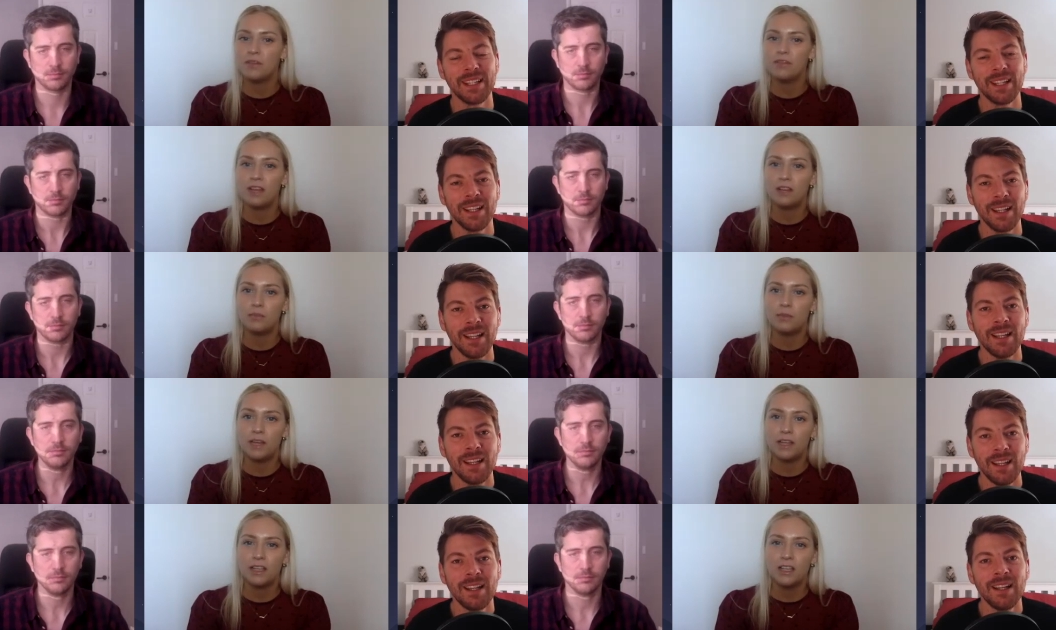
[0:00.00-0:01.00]
Speaker 1: friend,
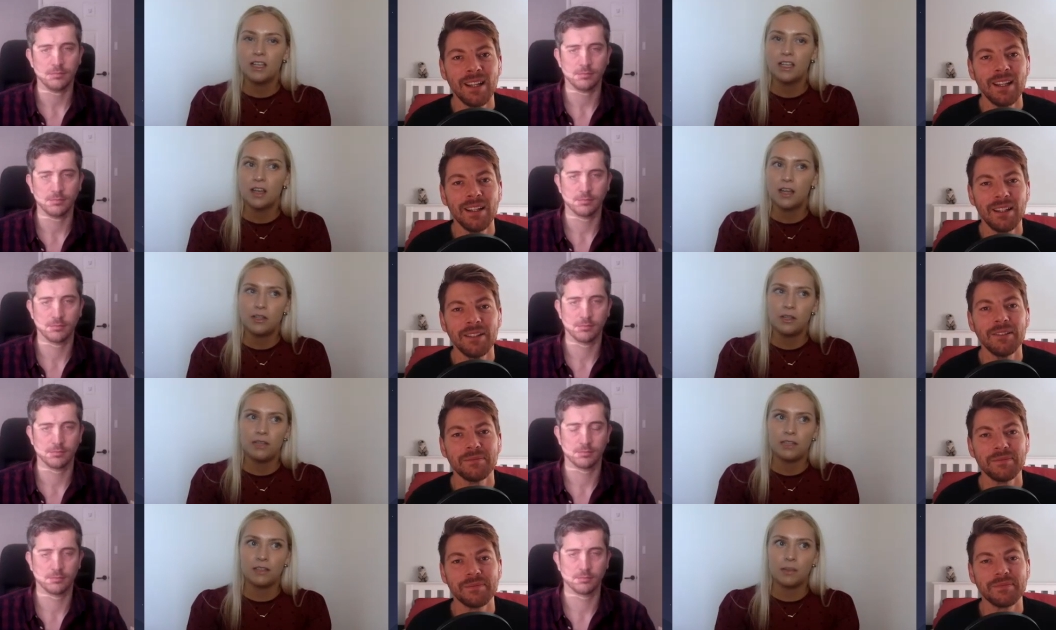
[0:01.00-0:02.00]
but I do
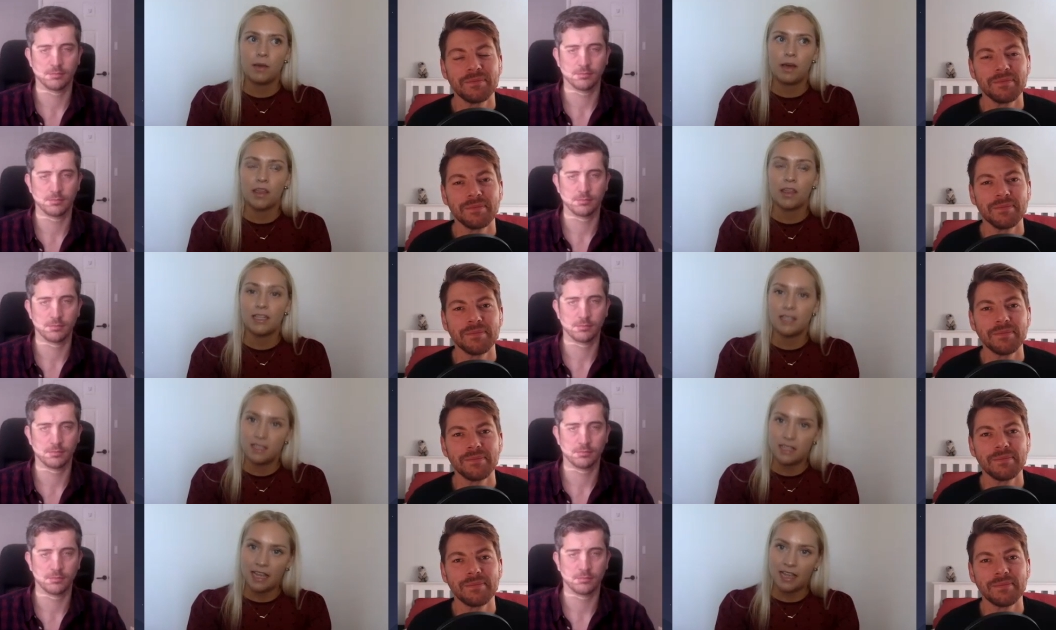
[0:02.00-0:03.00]
think that the path I
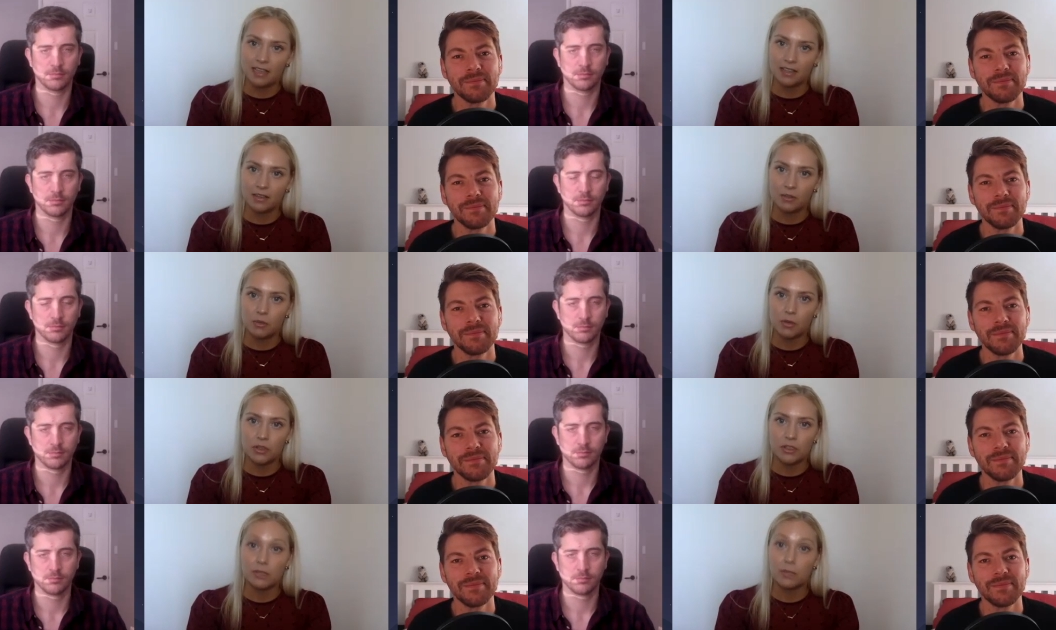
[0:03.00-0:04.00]
did take
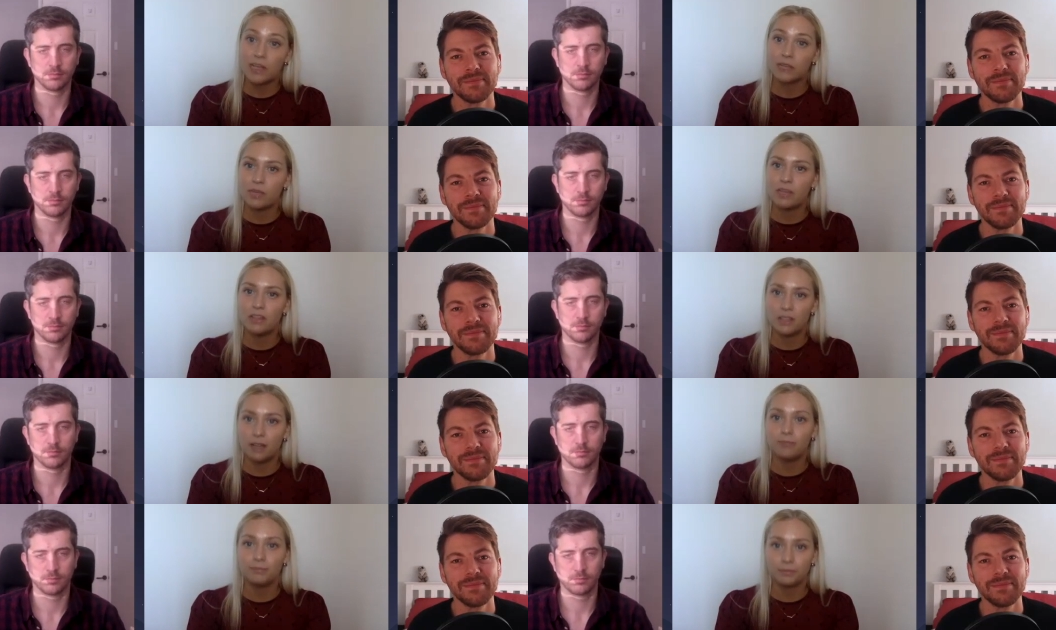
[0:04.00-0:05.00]
was the best for me at the
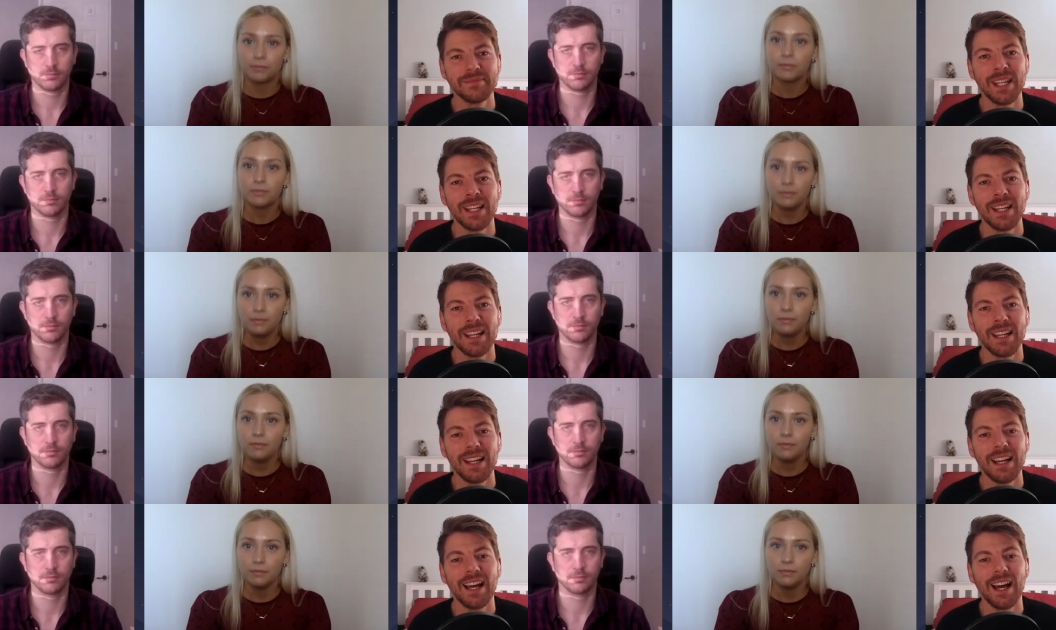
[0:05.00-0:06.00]
time.
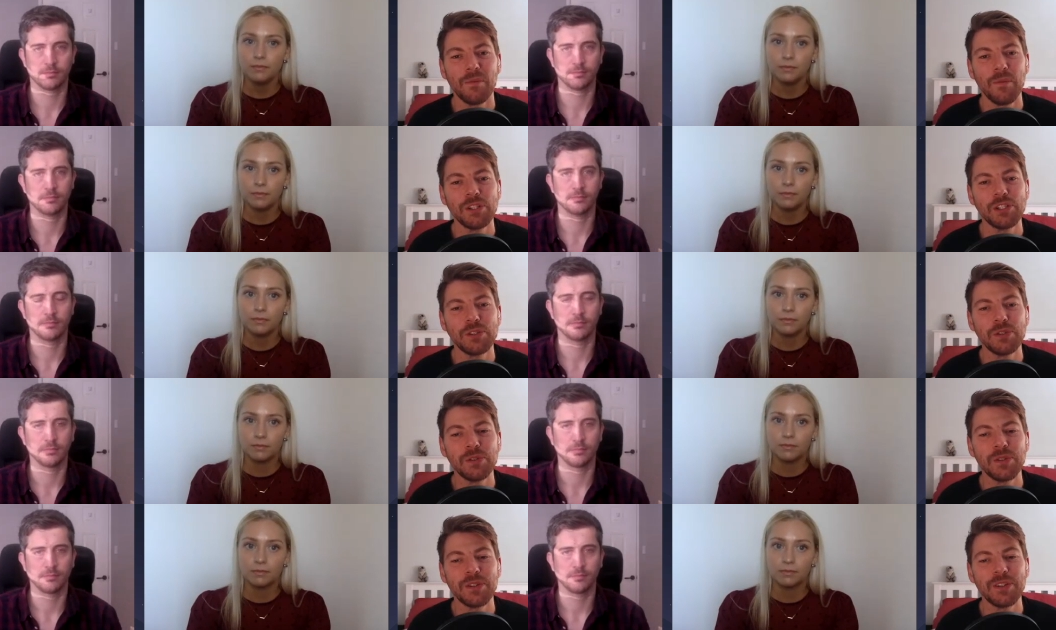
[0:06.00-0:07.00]
Speaker 2: And would
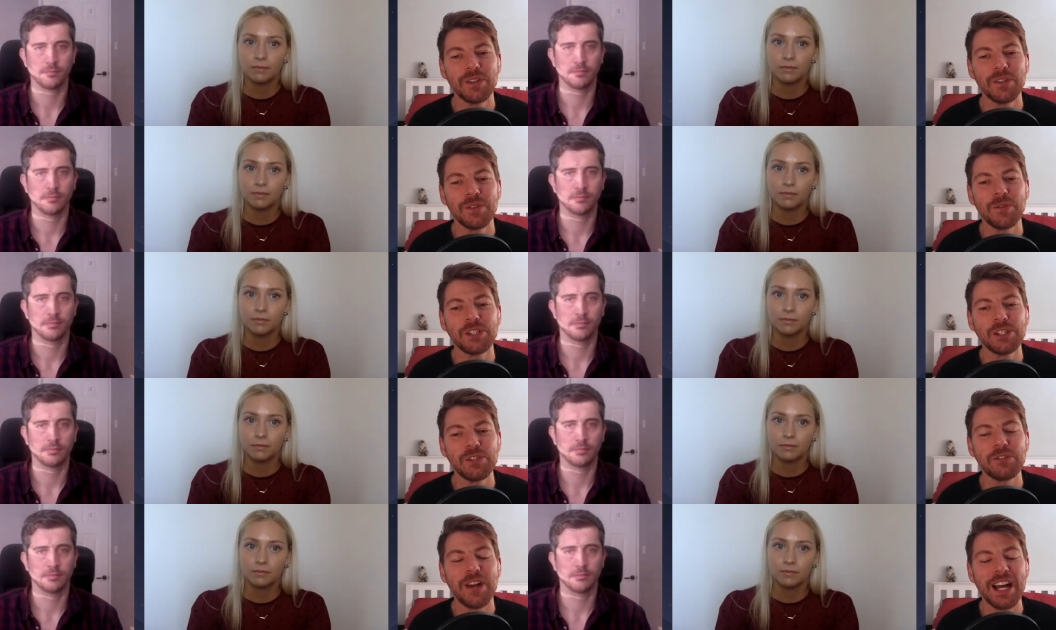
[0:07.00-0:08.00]
you would
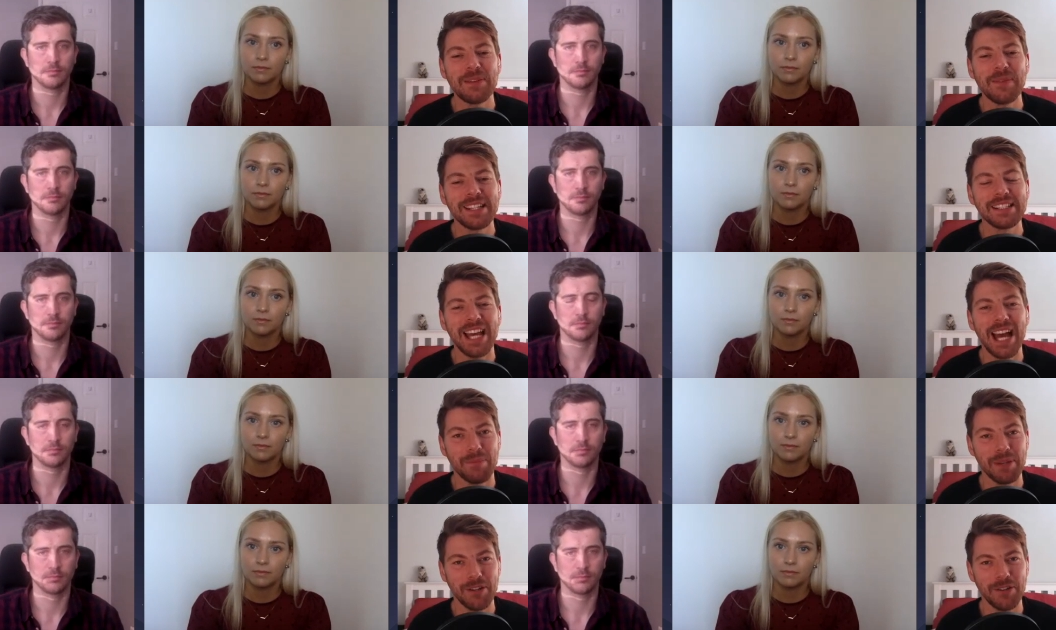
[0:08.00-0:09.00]
you recommend
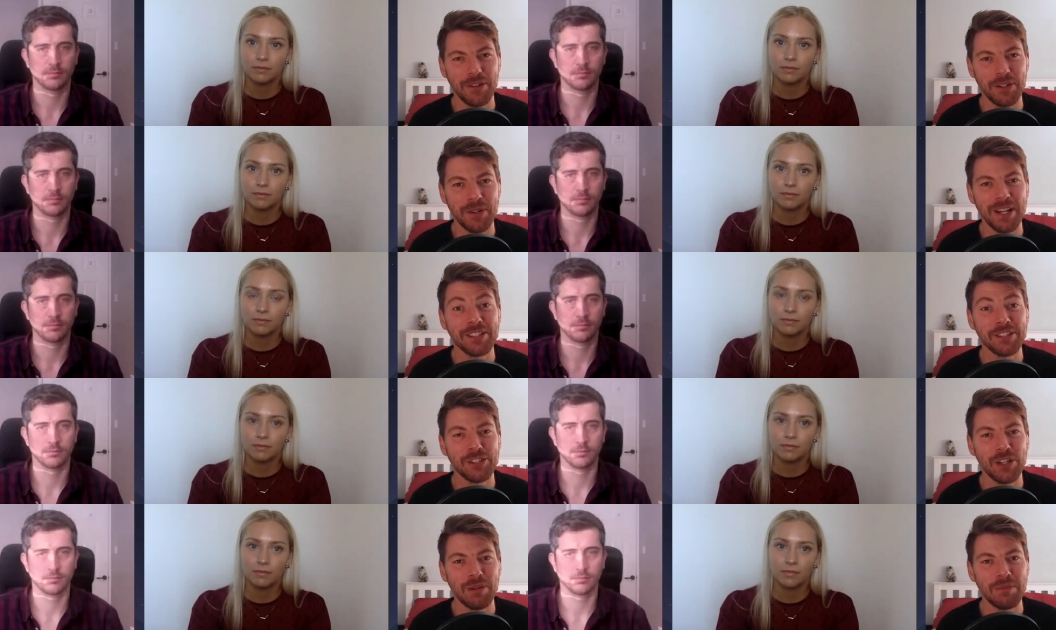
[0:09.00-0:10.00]
cabin crew as a
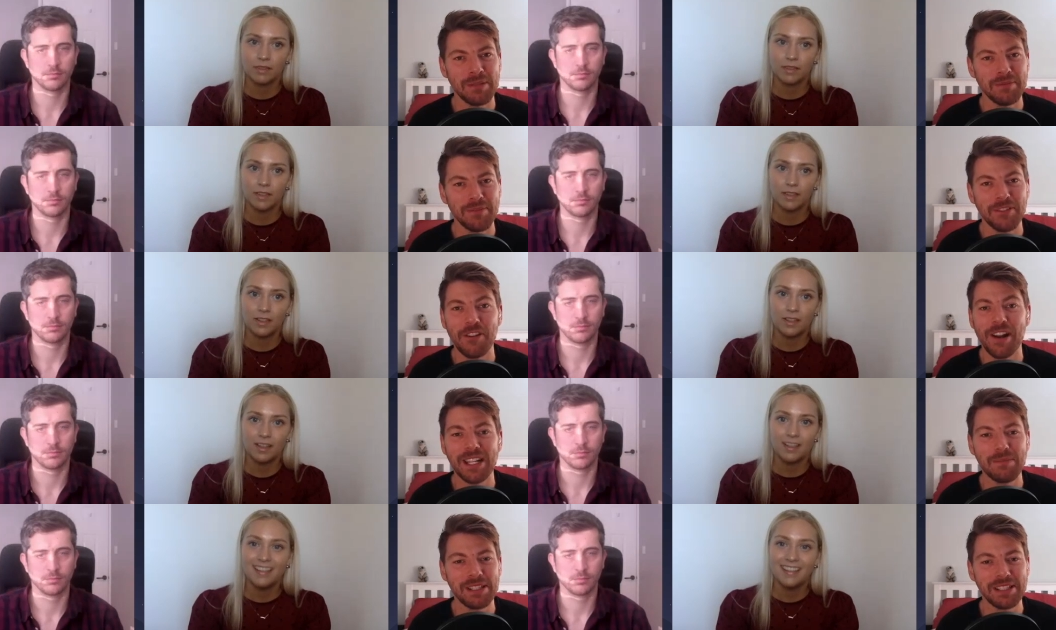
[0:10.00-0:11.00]
job for
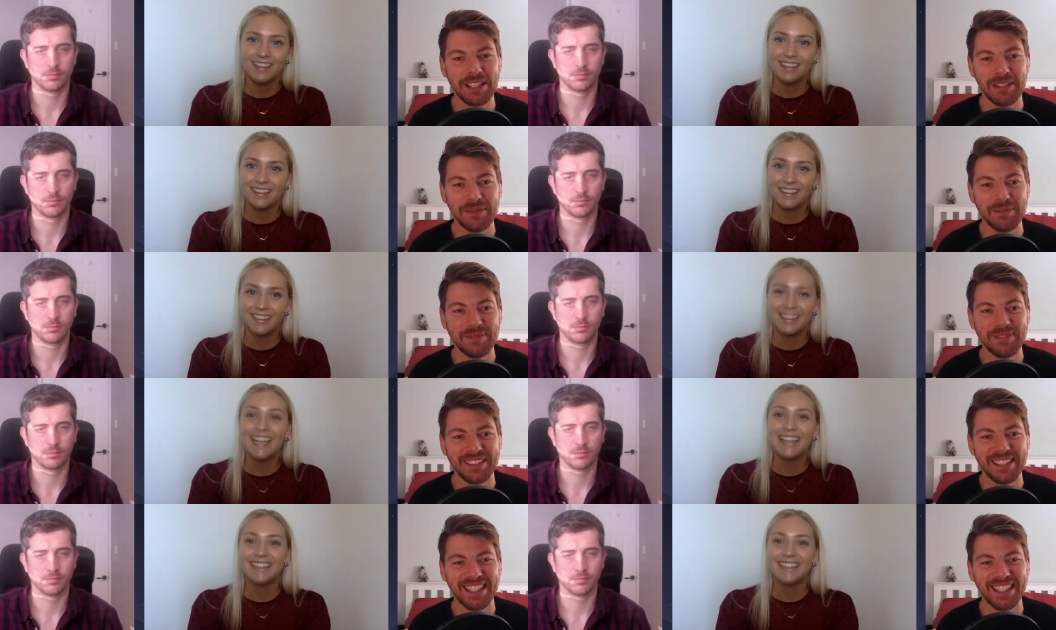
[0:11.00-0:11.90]
anybody?
Speaker 1: Yeah,